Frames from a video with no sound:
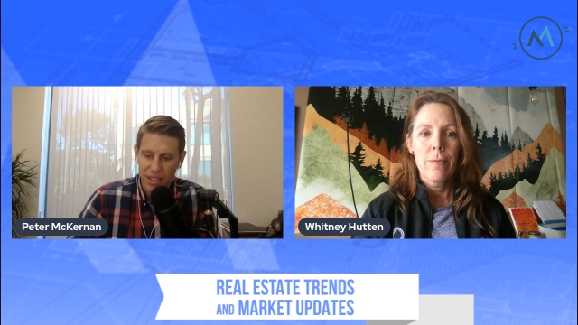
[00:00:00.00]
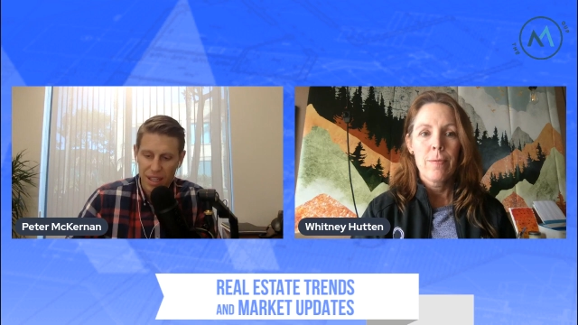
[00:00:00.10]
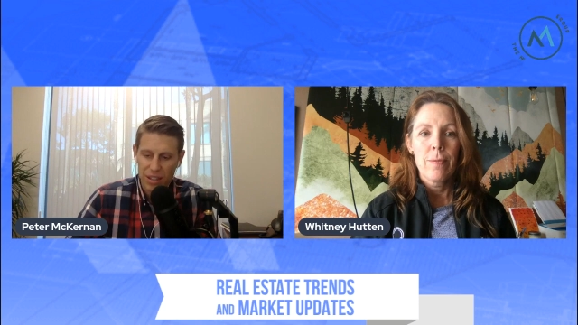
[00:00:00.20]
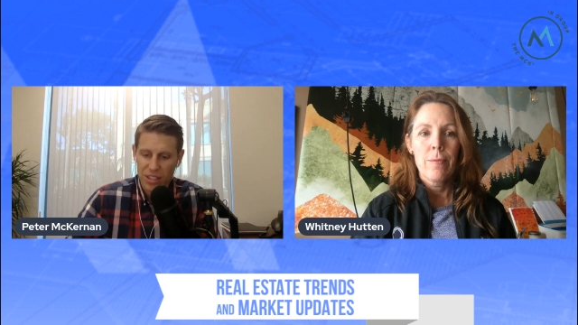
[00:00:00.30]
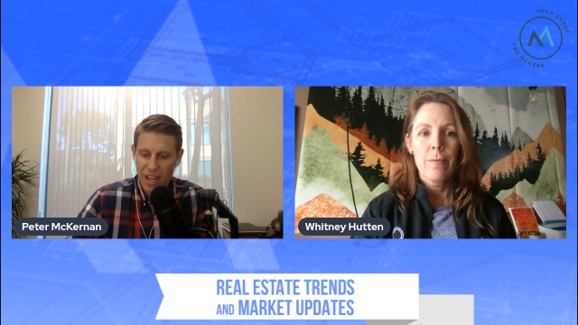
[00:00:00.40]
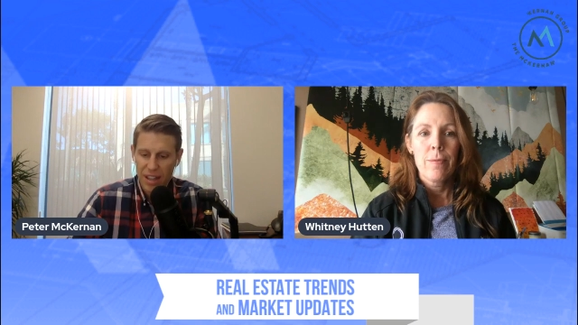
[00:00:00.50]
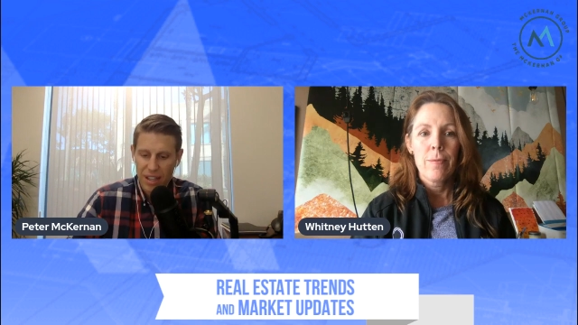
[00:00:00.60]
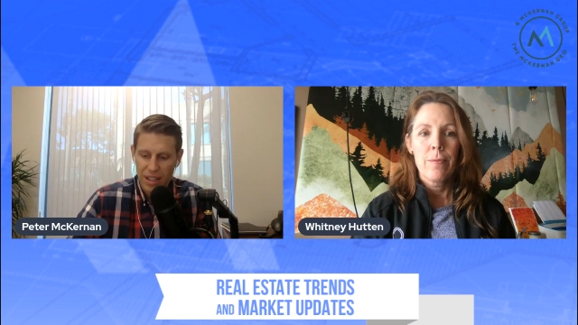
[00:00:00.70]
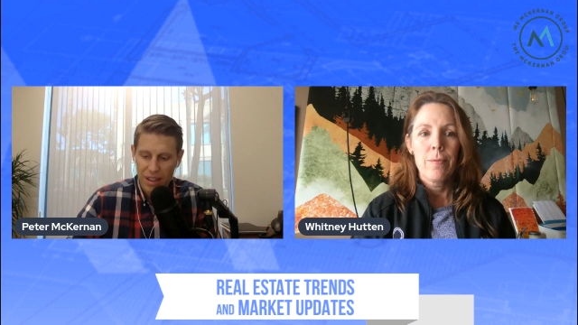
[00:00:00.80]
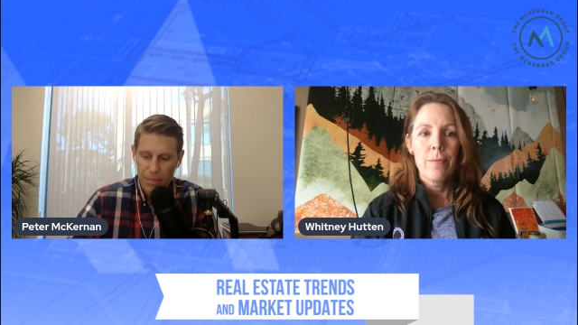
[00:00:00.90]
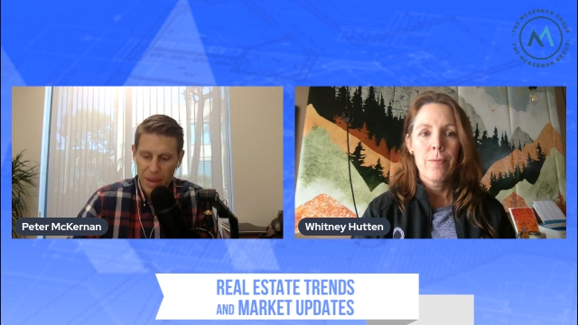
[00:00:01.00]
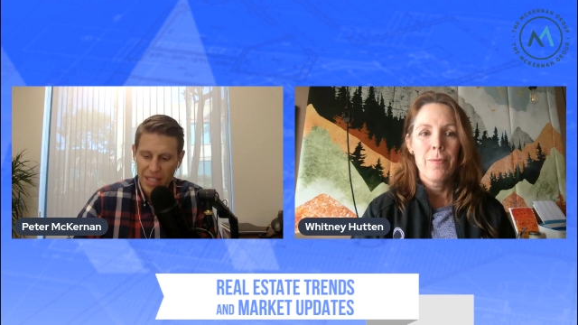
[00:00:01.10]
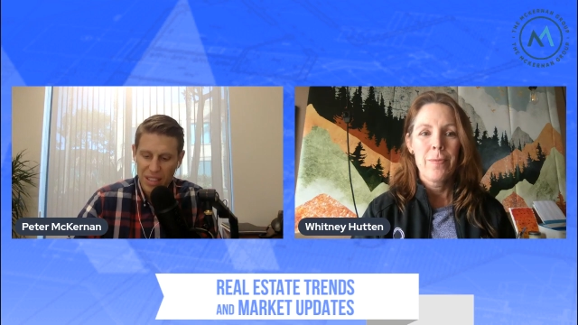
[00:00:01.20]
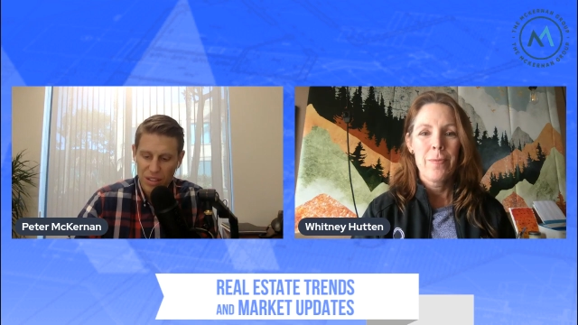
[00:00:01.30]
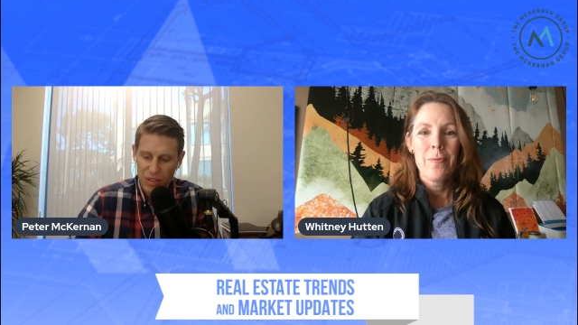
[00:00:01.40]
Speaker 1: here's kind of the the
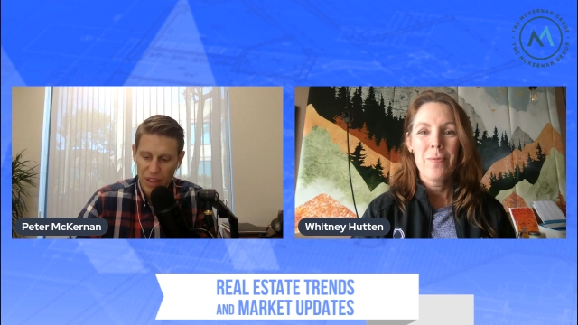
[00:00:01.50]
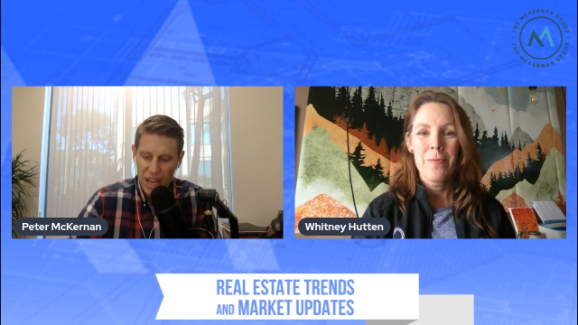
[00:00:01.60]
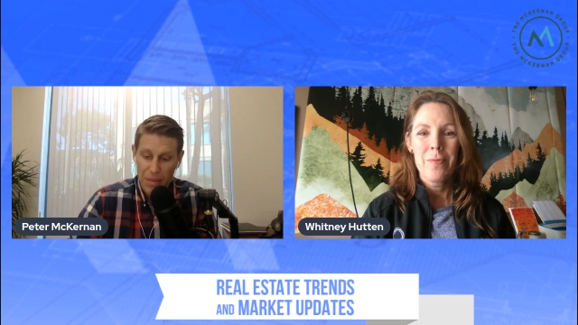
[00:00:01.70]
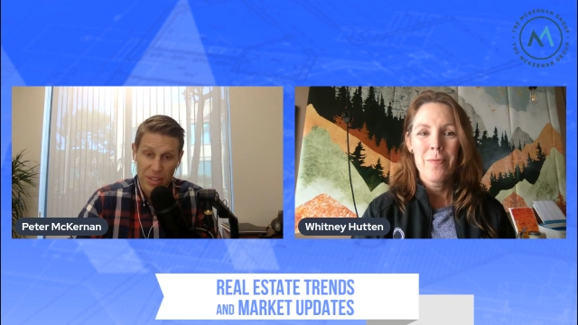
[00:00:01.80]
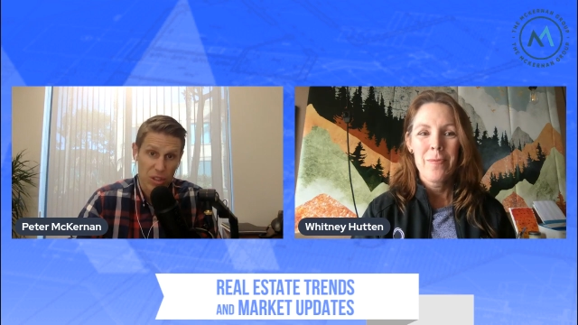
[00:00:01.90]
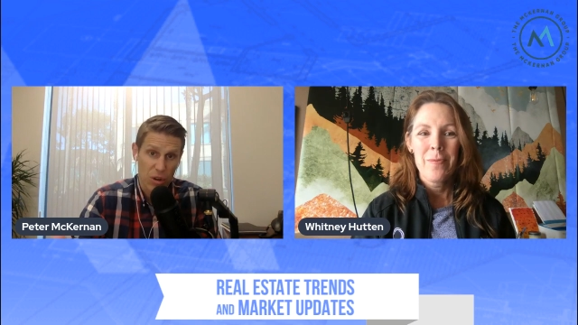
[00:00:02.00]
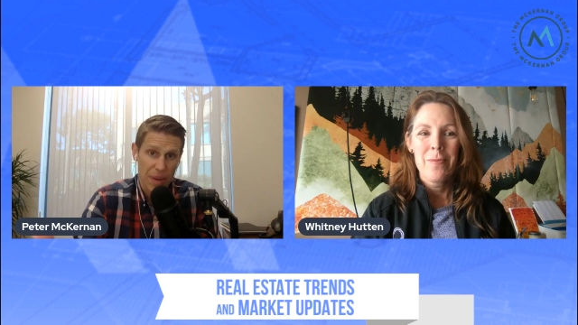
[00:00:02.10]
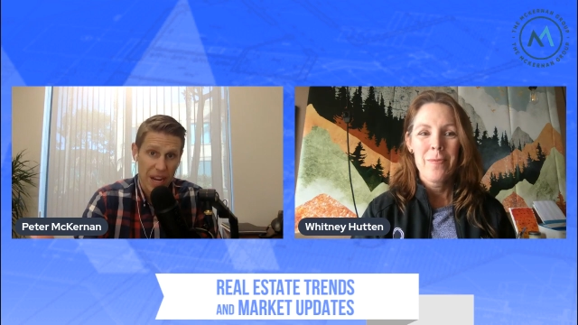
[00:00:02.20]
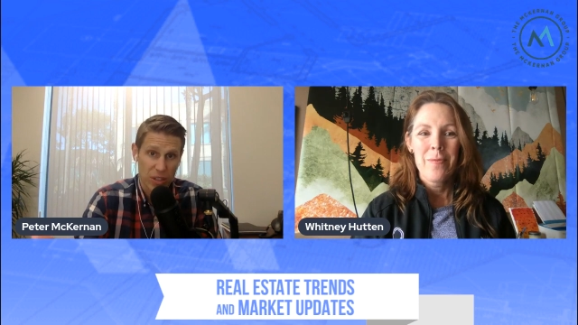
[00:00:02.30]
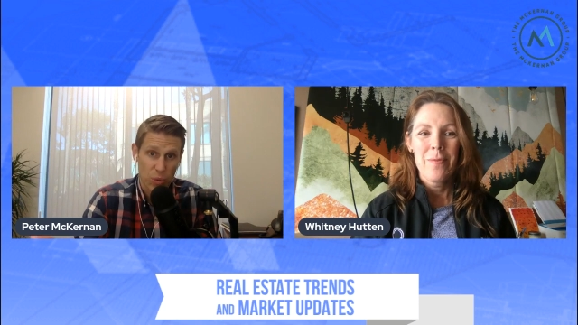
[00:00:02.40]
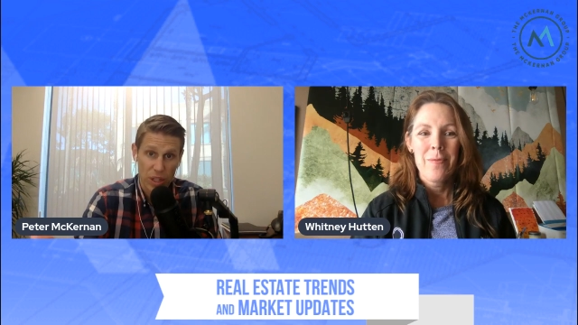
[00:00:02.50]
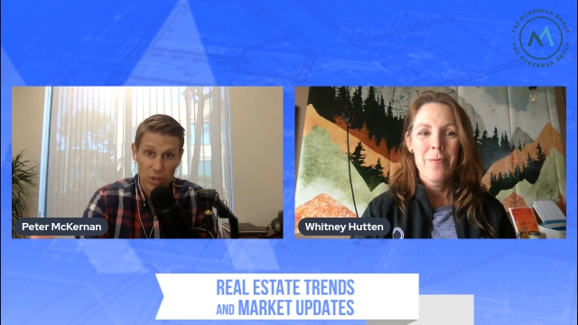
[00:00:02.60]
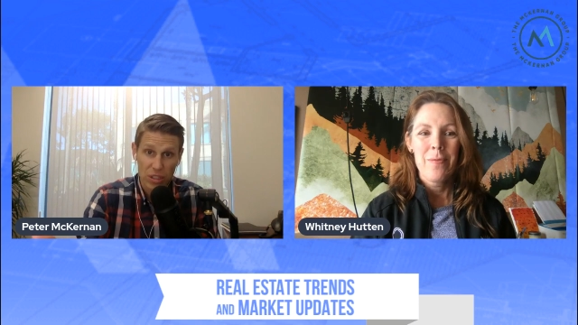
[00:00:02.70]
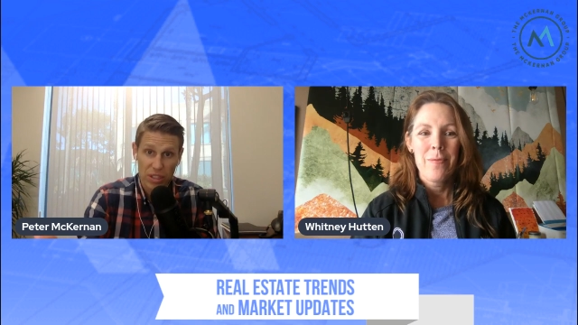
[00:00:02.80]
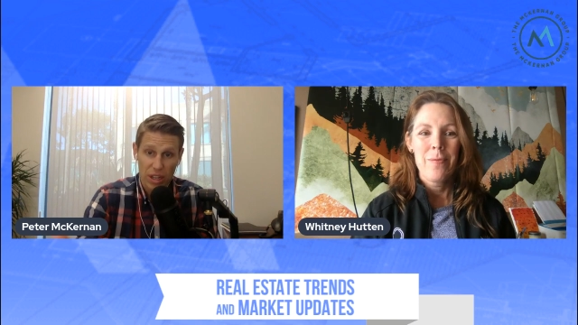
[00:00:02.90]
basis for them is going back to what you
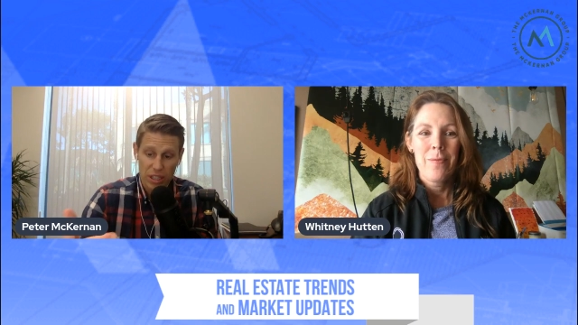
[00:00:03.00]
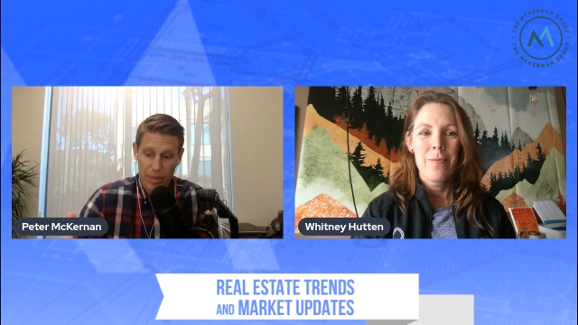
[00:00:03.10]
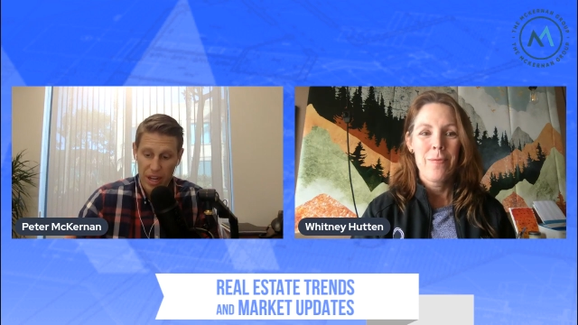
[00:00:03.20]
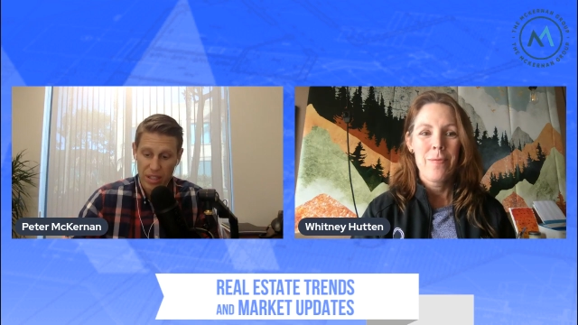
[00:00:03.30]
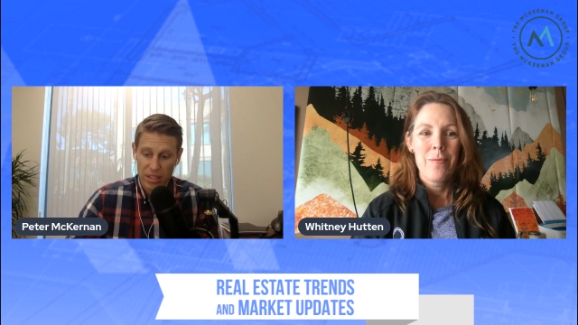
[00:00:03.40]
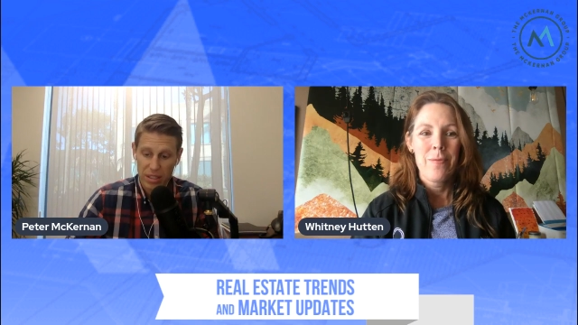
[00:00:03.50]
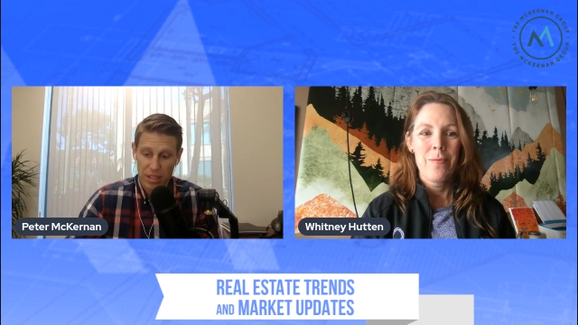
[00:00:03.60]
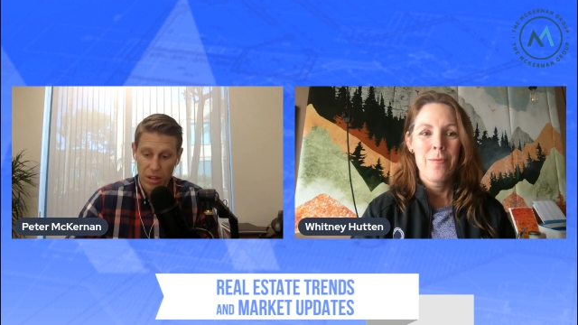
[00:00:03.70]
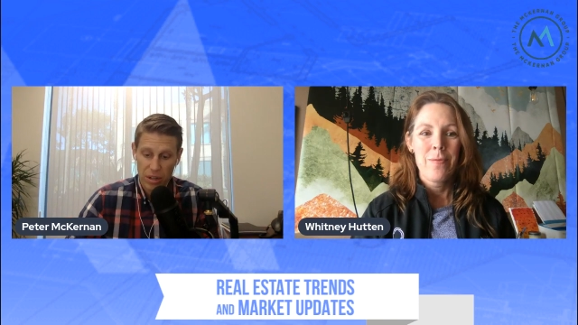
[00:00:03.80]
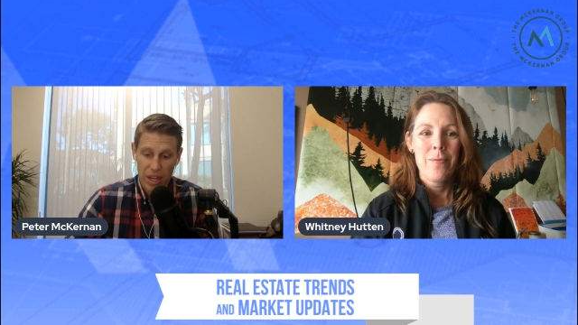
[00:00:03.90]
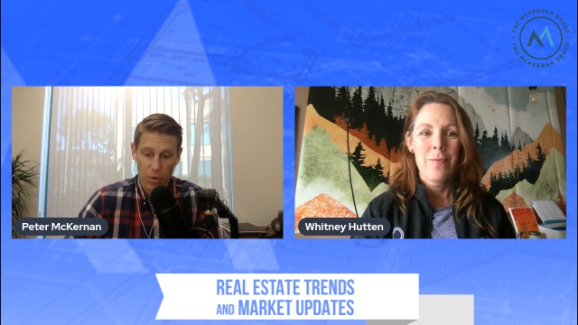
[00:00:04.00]
just talked about is okay.